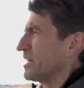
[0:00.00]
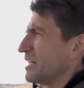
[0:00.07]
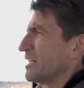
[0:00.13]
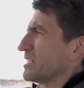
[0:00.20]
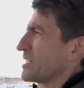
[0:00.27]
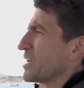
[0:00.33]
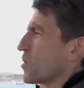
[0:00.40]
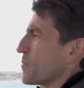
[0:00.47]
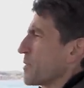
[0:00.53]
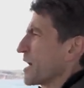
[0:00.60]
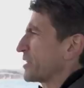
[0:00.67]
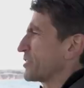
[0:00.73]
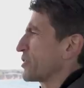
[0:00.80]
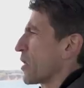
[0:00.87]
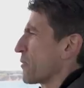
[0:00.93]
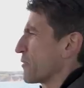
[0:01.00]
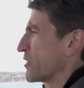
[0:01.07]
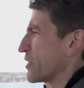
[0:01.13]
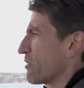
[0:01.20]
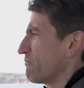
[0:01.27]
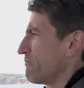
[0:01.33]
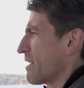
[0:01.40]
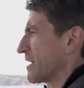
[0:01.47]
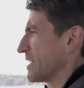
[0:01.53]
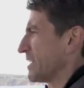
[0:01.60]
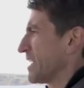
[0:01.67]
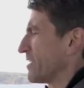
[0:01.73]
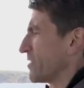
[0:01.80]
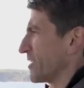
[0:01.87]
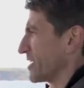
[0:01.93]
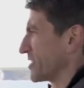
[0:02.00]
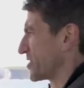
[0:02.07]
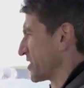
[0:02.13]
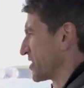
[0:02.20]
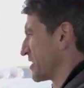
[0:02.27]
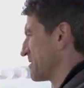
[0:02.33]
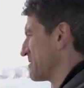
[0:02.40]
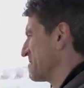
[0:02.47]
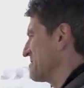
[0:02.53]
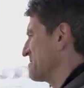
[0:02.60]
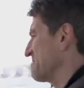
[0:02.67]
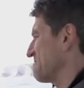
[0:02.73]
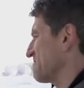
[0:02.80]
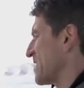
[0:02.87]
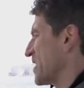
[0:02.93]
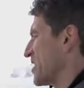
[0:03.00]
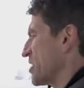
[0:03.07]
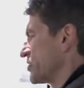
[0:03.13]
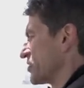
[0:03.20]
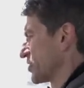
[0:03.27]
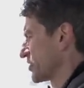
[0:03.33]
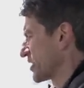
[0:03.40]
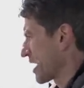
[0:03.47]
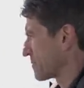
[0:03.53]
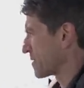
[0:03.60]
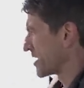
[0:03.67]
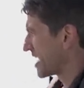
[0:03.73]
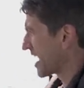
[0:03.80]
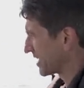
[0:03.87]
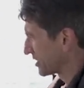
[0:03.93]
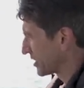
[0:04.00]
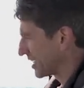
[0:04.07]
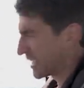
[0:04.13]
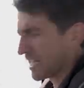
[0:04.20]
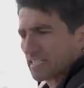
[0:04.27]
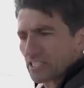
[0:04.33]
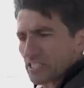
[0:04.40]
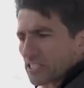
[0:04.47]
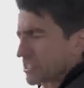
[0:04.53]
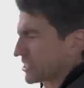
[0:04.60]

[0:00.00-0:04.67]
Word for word: this little bit of chop we got running in on us, just come and nestle against the